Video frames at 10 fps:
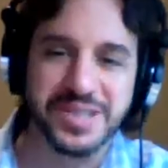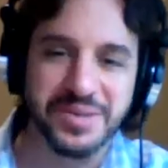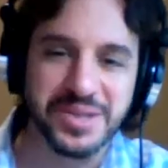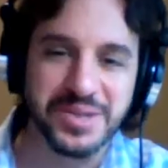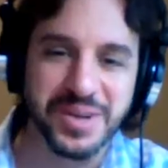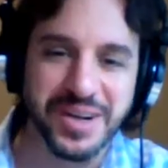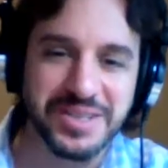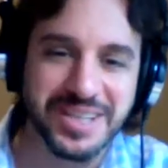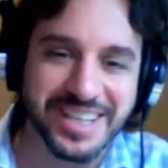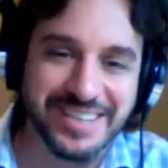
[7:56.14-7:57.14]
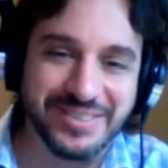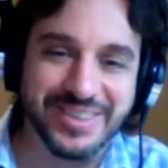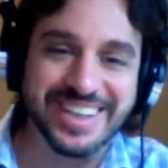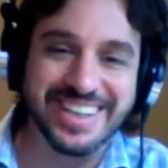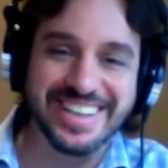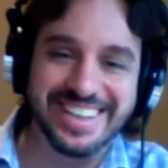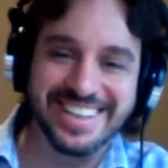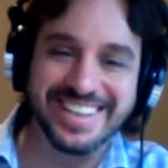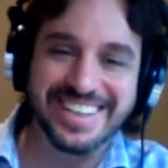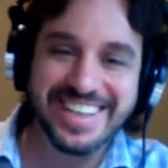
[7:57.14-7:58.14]
was the word I was looking for.
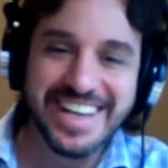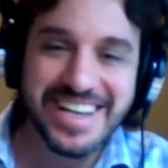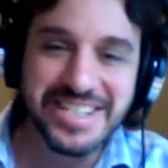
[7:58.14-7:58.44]
So